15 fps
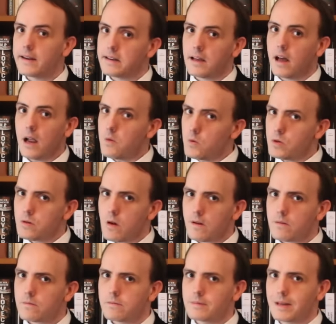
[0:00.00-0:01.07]
and I would
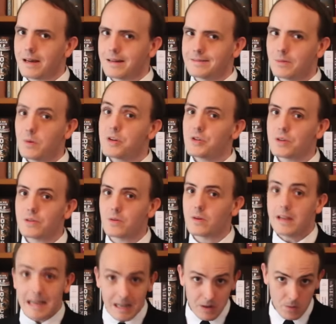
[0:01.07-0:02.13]
not wish it
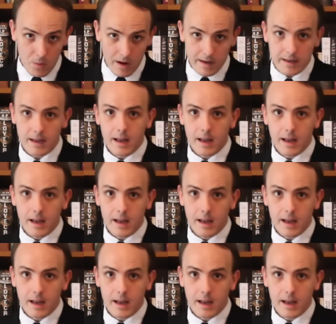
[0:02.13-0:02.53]
on anyone.